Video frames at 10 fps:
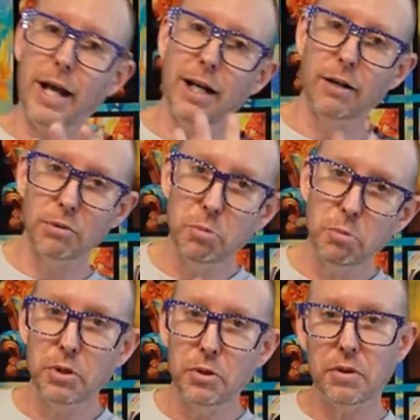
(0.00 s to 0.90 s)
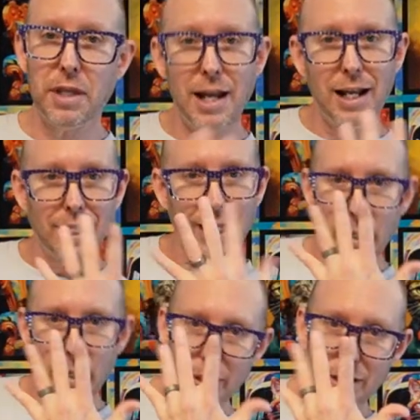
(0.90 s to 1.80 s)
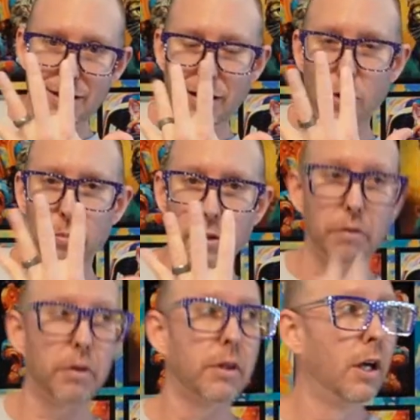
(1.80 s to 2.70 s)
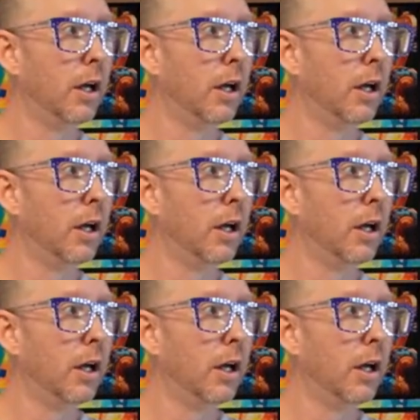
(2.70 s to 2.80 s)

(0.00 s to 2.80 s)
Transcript: Kangaroo booth, and at the Cut Up and Sew booth.